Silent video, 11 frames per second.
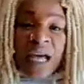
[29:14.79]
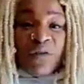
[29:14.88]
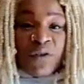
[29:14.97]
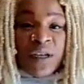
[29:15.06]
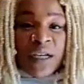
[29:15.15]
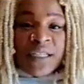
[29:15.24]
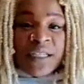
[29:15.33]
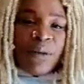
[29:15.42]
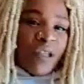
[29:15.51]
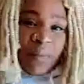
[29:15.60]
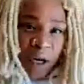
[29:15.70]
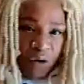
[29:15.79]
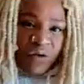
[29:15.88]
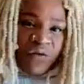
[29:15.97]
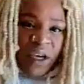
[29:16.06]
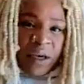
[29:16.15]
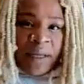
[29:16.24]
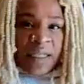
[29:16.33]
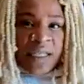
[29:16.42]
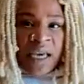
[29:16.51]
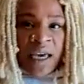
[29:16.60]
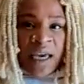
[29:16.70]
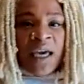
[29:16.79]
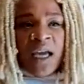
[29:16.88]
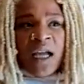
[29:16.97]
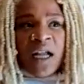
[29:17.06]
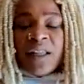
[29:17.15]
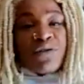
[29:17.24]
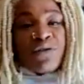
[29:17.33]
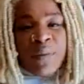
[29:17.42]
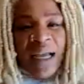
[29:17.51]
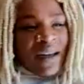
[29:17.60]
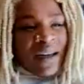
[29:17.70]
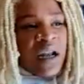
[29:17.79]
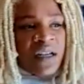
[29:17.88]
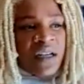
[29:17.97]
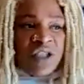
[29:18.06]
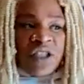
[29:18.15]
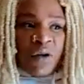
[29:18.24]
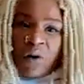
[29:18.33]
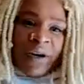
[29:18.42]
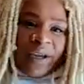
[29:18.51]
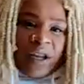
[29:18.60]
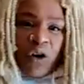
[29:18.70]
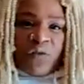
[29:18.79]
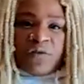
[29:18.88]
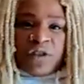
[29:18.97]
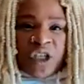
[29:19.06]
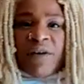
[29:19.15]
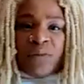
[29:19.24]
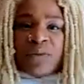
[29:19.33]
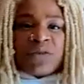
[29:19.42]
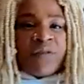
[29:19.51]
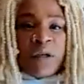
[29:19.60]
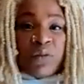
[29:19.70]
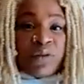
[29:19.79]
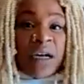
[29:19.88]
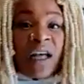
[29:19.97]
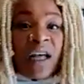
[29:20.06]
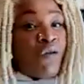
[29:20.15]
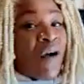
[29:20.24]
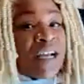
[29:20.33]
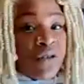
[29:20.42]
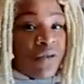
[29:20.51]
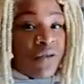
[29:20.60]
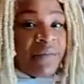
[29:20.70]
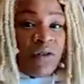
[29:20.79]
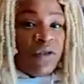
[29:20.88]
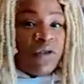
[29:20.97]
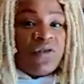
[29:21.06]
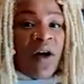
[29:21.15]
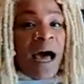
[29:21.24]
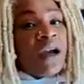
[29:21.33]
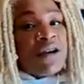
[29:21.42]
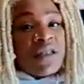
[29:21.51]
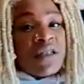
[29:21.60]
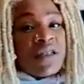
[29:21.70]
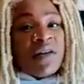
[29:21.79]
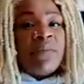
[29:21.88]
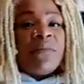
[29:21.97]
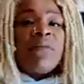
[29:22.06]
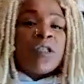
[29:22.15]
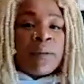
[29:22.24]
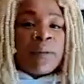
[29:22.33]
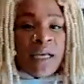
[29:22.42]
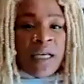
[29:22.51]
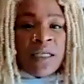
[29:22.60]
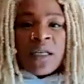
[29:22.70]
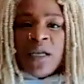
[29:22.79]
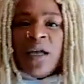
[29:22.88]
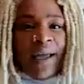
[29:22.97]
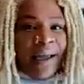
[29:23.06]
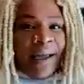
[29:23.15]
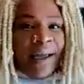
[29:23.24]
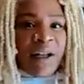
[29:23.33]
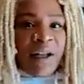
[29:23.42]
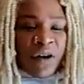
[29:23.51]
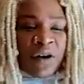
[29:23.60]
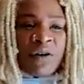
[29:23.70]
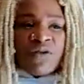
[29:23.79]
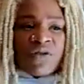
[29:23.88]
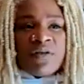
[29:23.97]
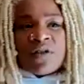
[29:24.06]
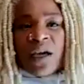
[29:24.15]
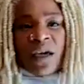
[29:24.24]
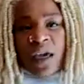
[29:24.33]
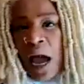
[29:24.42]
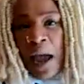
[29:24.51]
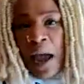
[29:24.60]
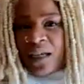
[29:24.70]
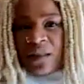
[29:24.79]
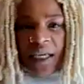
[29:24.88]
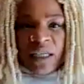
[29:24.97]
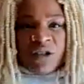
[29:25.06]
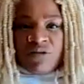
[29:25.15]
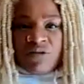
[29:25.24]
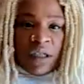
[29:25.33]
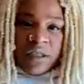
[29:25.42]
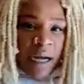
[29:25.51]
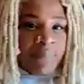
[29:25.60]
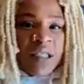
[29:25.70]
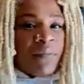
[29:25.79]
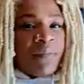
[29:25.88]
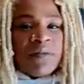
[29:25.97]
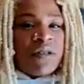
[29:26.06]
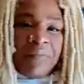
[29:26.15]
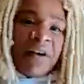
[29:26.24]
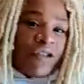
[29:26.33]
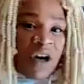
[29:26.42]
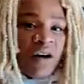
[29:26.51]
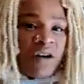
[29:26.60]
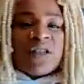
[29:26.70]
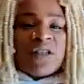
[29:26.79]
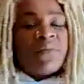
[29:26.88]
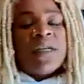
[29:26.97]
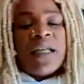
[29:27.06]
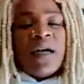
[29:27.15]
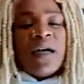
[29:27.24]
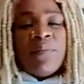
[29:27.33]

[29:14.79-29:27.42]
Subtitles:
California, I say building my own family. I say there was so many, and then I just did it again off charitable stuff. There was like a lot of rescues after all those fires and stuff. They didn't place. And then, so I was like, I might like adopt a dog or something like that.